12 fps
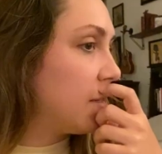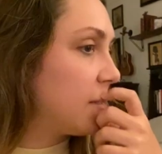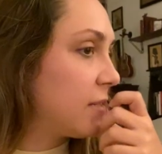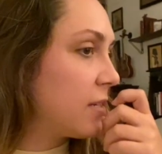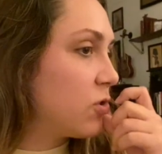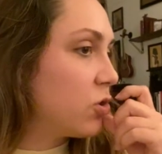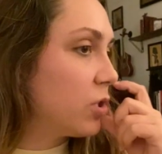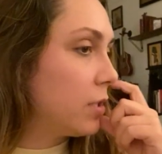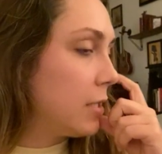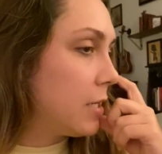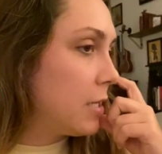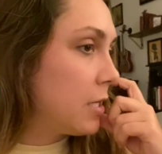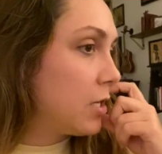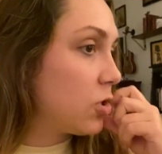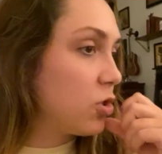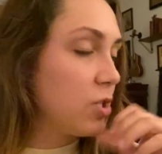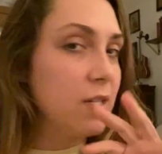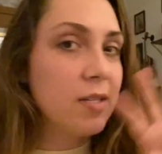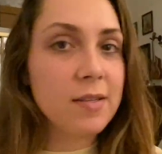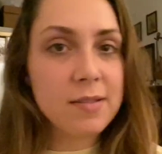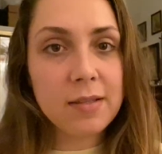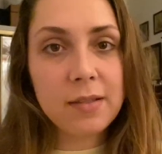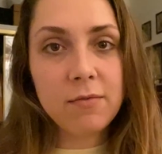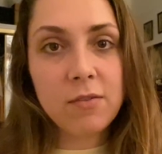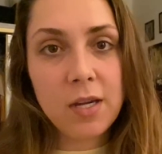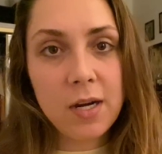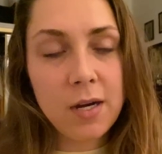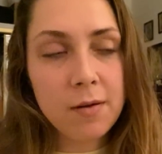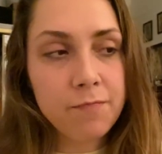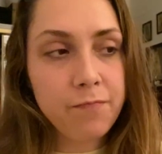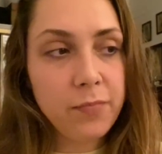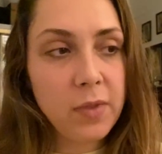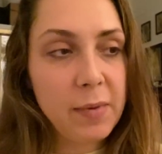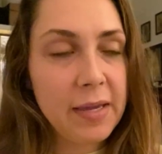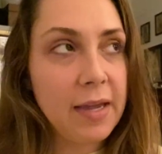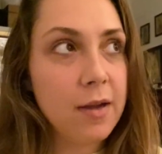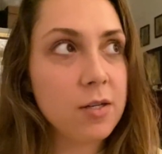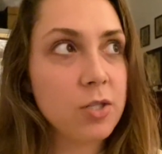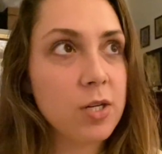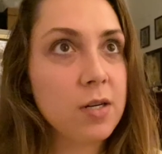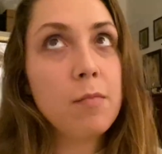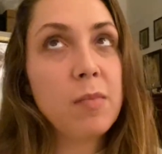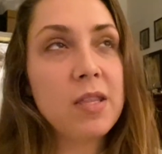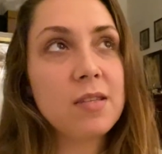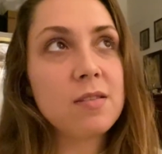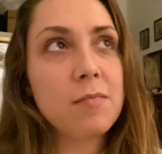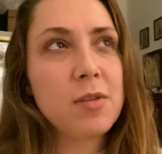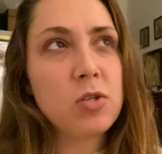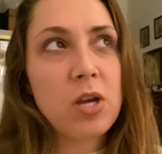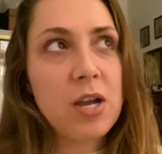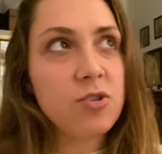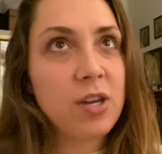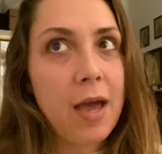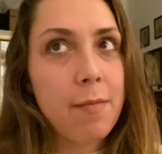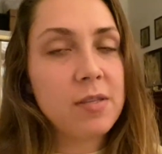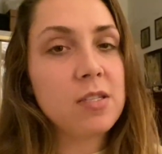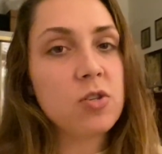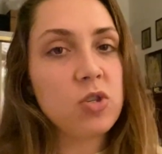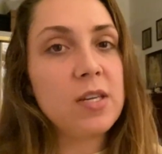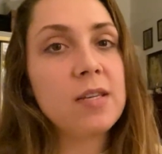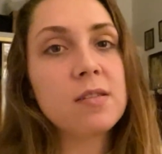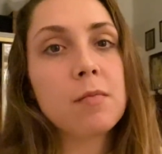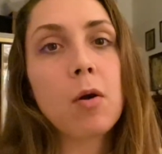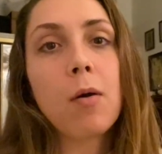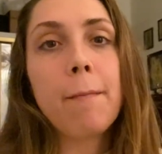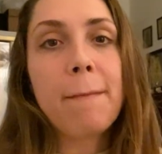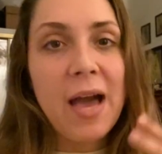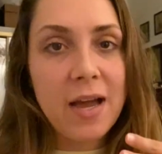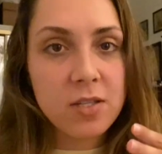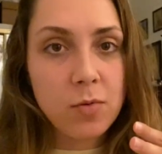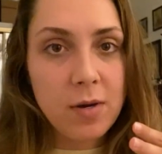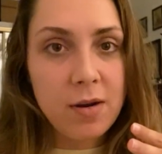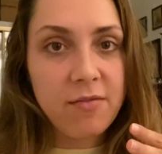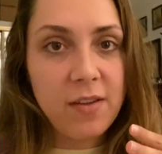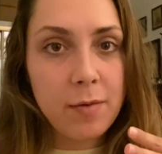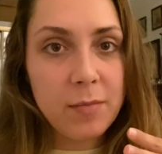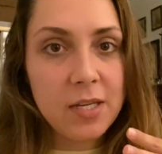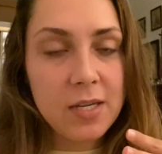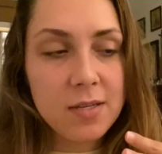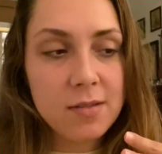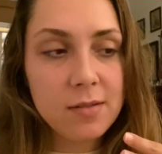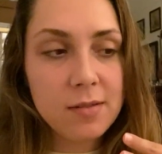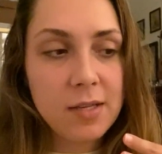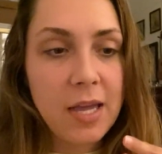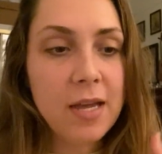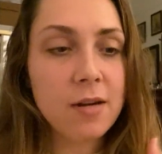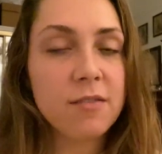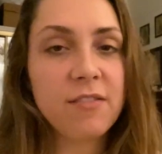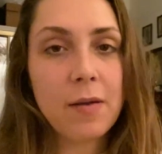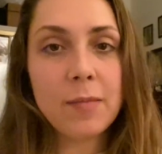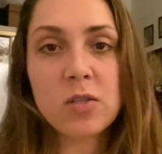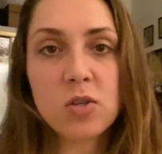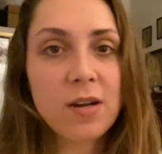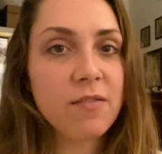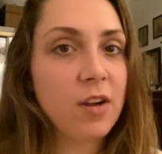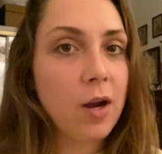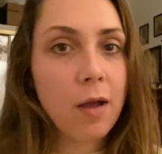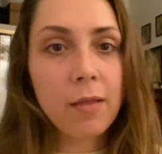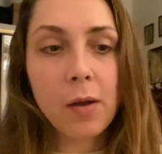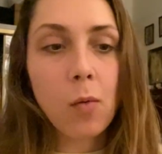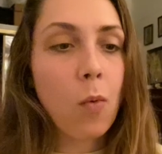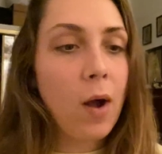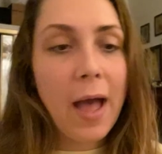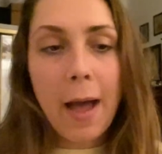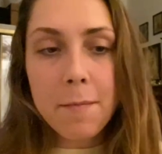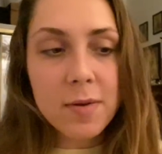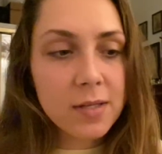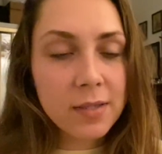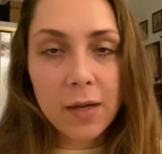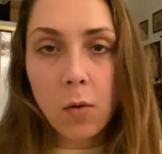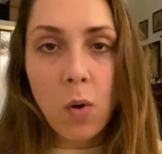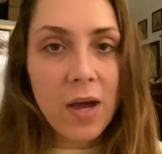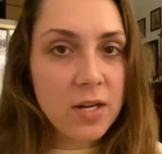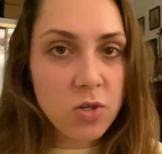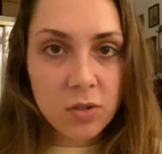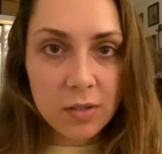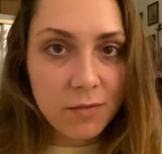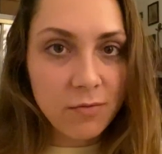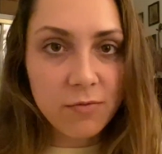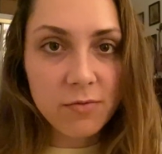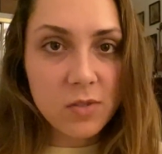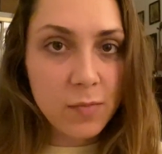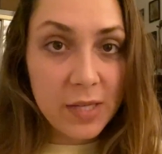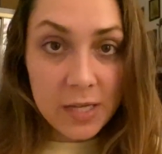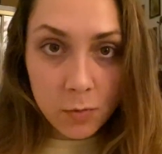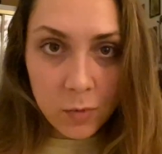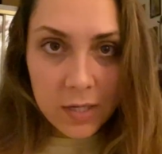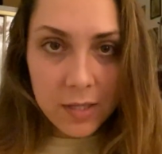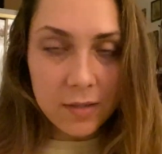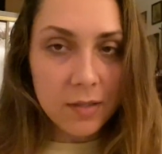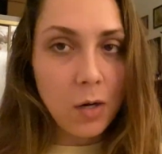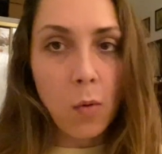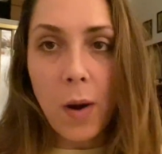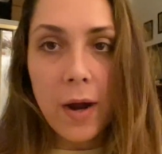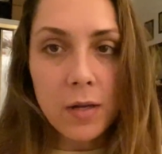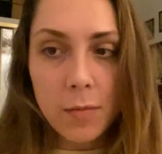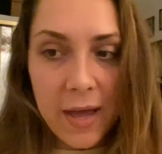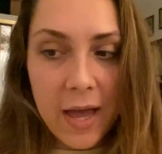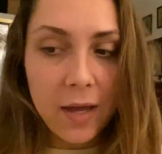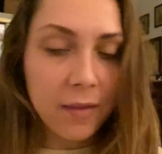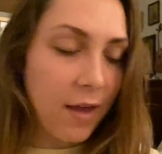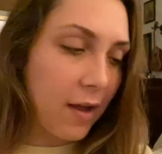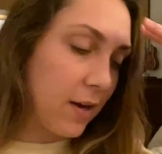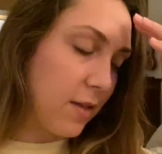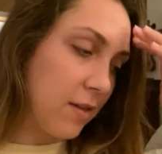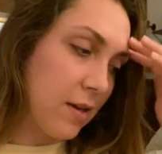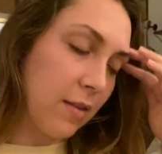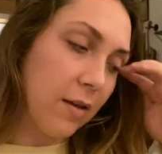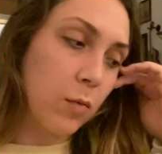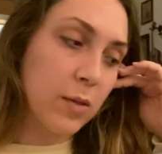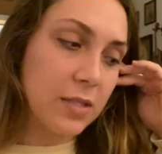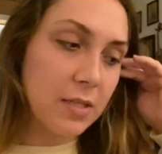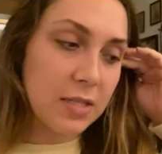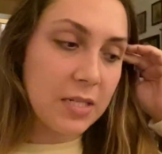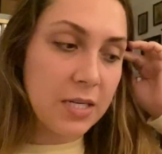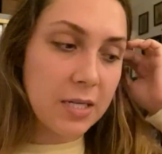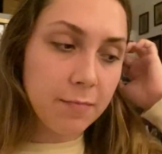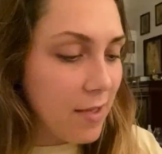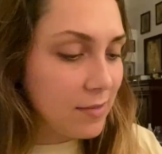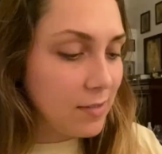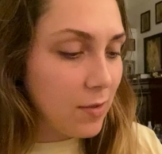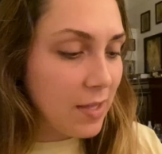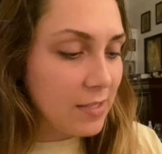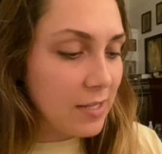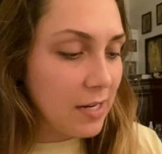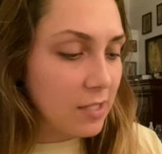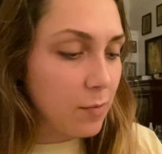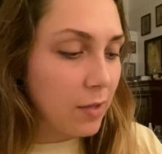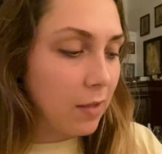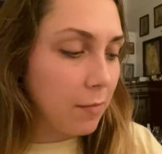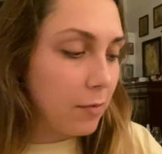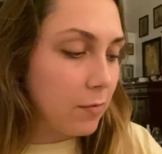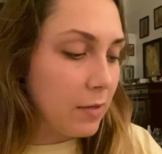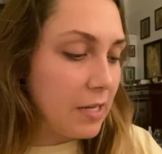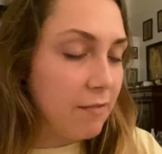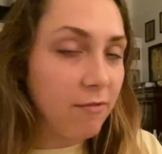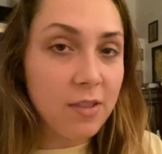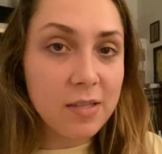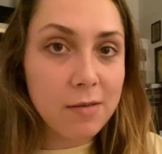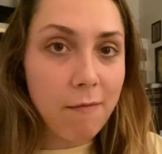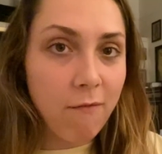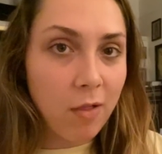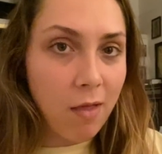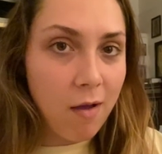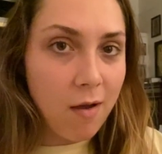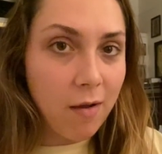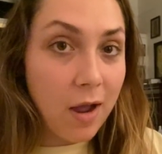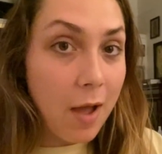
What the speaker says: Essentially, she doesn't live there, the main character, but then something tragic happens and she ends up going back to where her family is, and her family's trying to figure out like what happened, like why did you leave to begin with, you know, why are you back, that kind of thing, like what's the tea. So that's the next book that I'm gonna read for this blog.